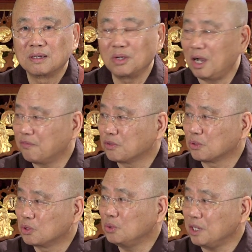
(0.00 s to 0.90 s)
You have to
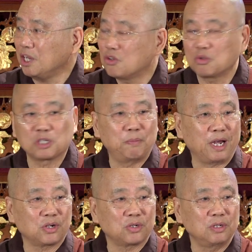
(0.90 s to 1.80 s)
do
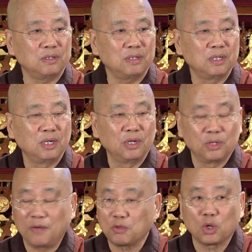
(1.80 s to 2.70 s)
introspection.
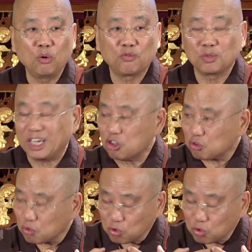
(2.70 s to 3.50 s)
You have to go through that